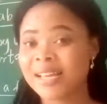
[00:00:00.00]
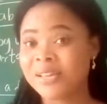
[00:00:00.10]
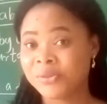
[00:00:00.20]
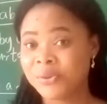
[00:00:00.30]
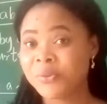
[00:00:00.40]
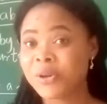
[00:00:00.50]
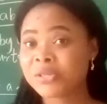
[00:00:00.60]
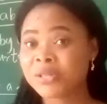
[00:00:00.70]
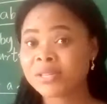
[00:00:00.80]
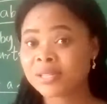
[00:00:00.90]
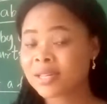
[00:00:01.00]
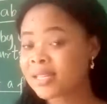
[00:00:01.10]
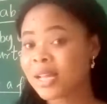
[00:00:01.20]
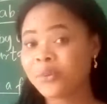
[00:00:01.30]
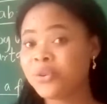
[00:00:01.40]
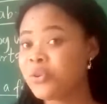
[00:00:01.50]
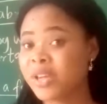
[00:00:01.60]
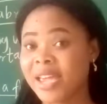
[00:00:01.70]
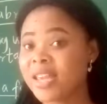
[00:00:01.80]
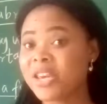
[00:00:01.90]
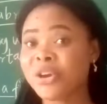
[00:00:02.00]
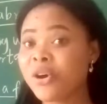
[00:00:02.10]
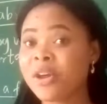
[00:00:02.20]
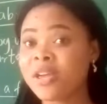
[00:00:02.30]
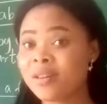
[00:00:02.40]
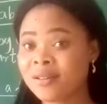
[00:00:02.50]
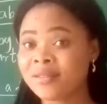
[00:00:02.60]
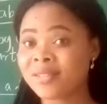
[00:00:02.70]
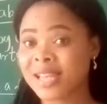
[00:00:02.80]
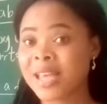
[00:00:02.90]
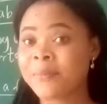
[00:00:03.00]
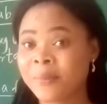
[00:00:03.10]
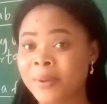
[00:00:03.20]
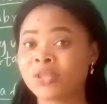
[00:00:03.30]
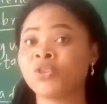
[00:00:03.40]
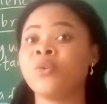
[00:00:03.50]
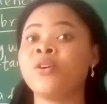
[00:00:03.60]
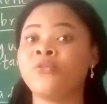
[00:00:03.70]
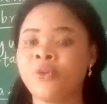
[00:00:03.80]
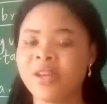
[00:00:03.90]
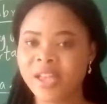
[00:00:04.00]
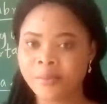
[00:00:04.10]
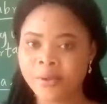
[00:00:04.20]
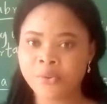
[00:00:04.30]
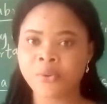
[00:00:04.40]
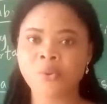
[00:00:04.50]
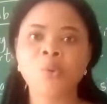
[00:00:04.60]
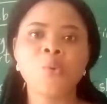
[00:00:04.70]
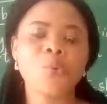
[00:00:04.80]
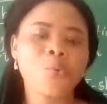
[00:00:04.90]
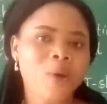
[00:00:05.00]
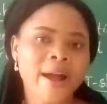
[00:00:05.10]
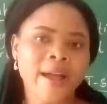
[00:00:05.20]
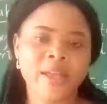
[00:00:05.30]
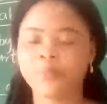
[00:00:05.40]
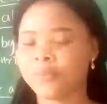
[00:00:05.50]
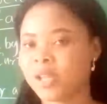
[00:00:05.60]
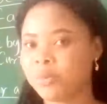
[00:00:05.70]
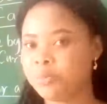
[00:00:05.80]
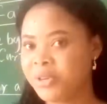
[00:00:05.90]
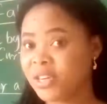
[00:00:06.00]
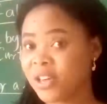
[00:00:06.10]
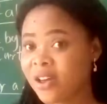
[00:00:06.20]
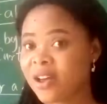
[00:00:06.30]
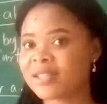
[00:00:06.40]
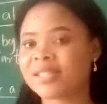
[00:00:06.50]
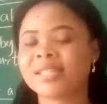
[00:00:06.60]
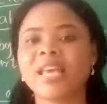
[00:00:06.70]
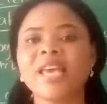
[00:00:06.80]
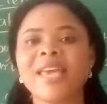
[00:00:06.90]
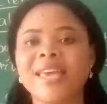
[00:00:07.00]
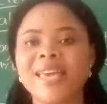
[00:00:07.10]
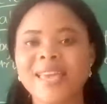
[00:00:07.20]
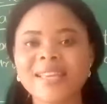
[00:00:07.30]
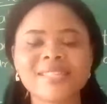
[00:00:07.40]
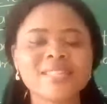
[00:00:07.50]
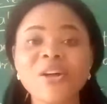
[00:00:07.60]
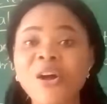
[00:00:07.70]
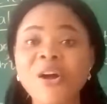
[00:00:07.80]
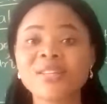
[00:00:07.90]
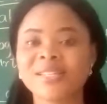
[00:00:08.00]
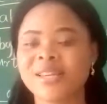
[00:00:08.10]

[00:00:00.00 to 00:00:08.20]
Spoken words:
So we also studied that you cannot use a paper towel for a mirror. Why? Because it's not